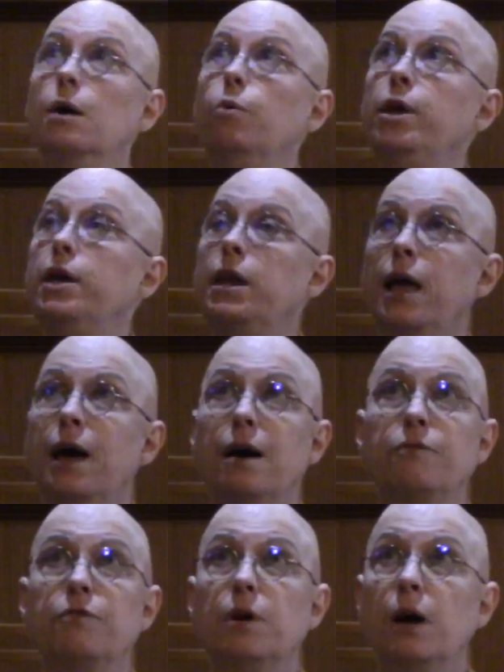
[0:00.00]
We can
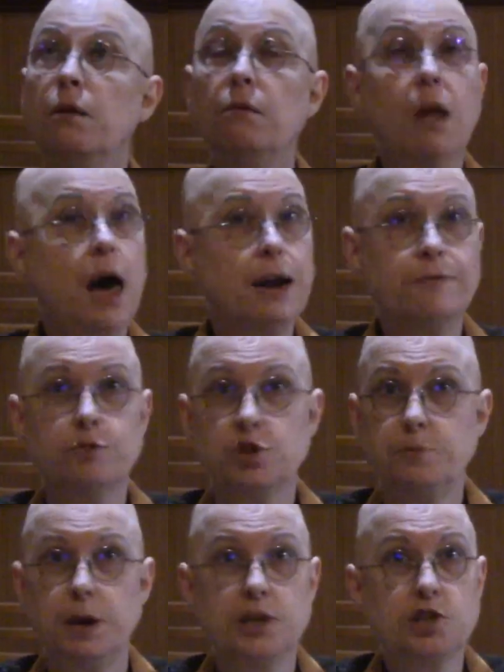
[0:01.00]
have a lot of
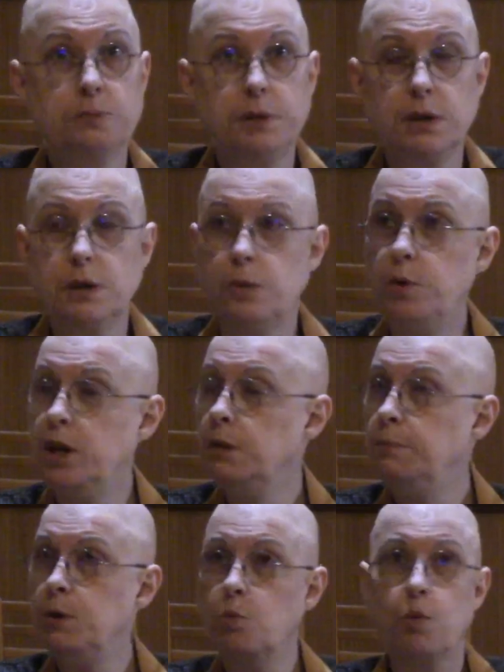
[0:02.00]
responsibility. We can
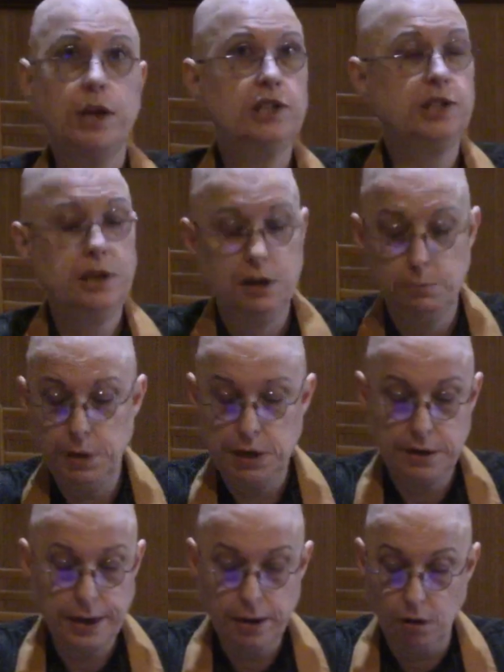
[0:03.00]
be racing to
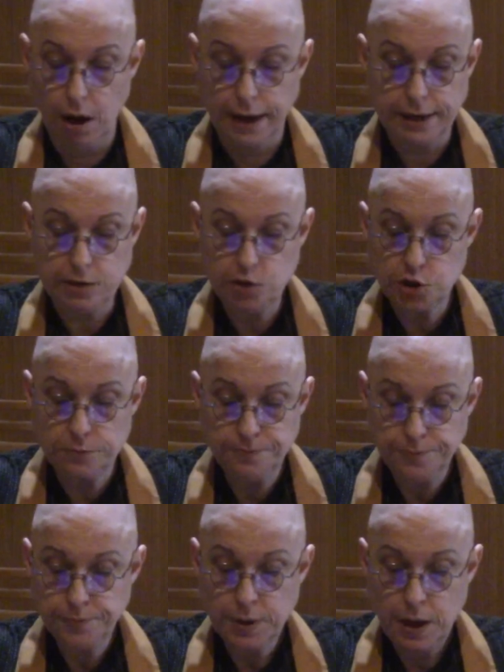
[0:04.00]
meet deadlines
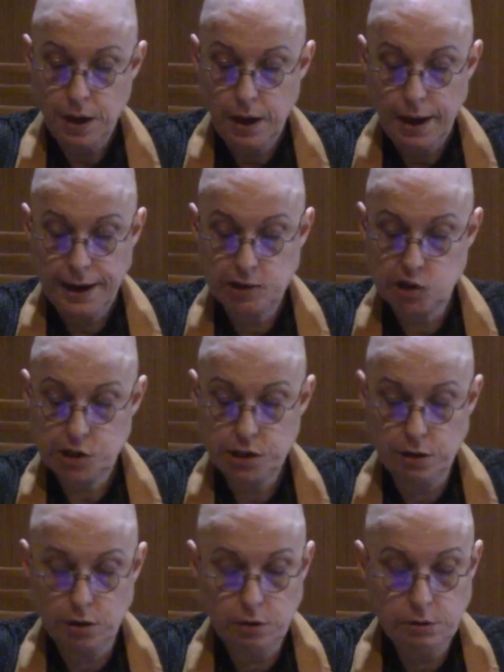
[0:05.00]
and
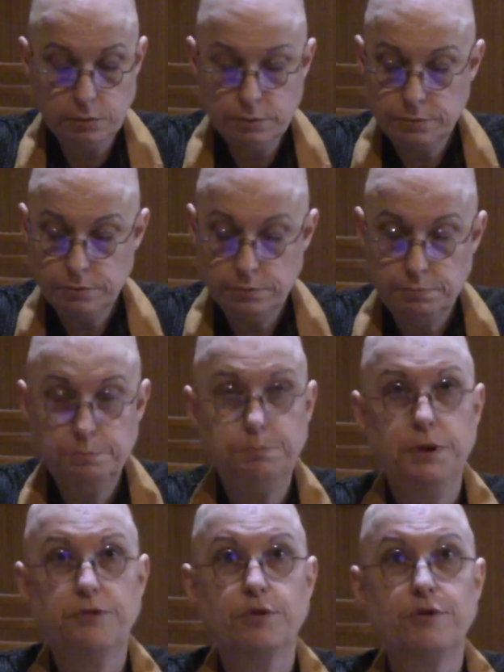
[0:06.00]
still
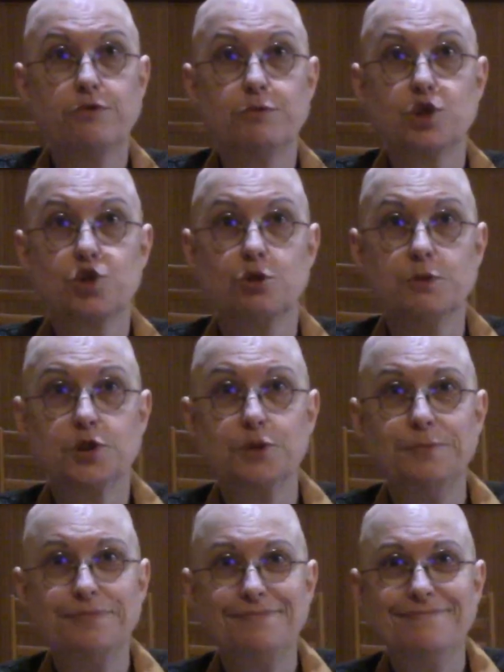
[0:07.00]
be free from disturbance,
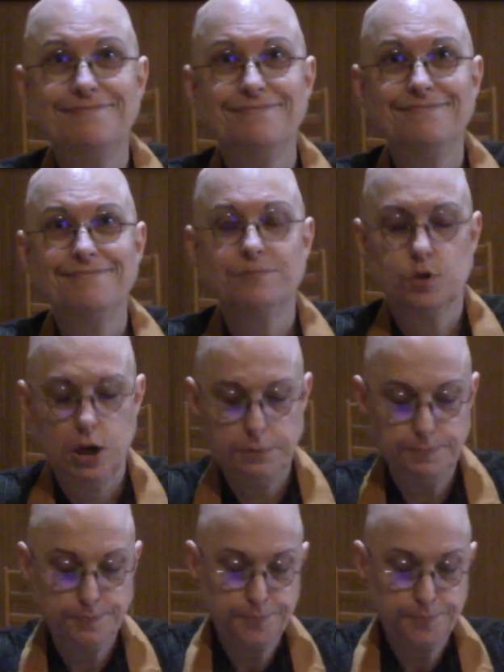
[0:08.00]
right?